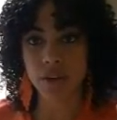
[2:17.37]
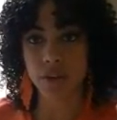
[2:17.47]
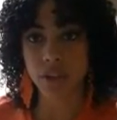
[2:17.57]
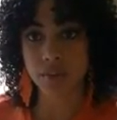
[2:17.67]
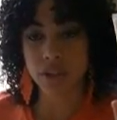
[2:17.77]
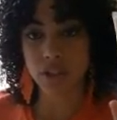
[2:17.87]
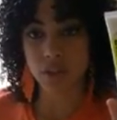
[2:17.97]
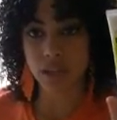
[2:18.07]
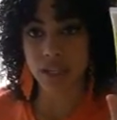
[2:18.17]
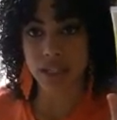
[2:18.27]
The creams
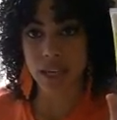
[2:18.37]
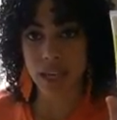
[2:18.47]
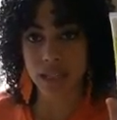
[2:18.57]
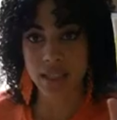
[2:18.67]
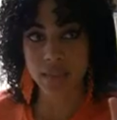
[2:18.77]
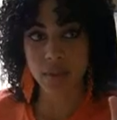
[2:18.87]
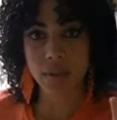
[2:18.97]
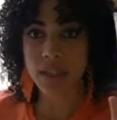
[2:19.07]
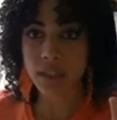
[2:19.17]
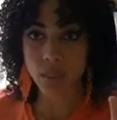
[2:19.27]
do because they seem to
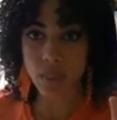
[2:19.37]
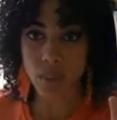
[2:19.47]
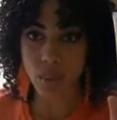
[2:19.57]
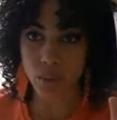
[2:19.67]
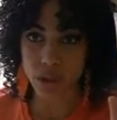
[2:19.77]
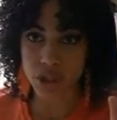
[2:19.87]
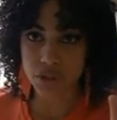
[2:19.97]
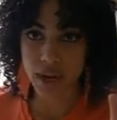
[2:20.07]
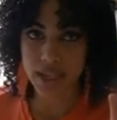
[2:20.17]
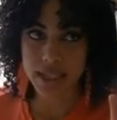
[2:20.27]
be a little bit more
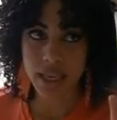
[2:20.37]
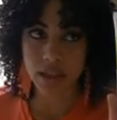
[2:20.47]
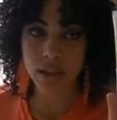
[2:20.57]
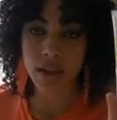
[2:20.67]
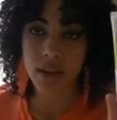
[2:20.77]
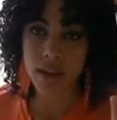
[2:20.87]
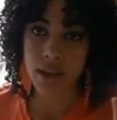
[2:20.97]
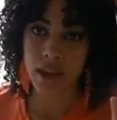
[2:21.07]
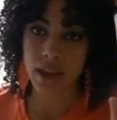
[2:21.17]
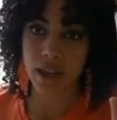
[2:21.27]
moisturizing,
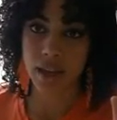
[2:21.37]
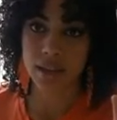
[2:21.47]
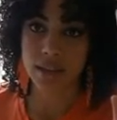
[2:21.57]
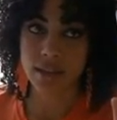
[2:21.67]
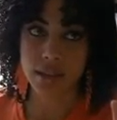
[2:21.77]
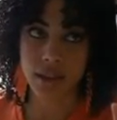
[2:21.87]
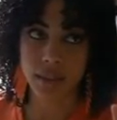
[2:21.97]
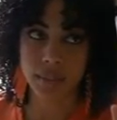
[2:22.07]
and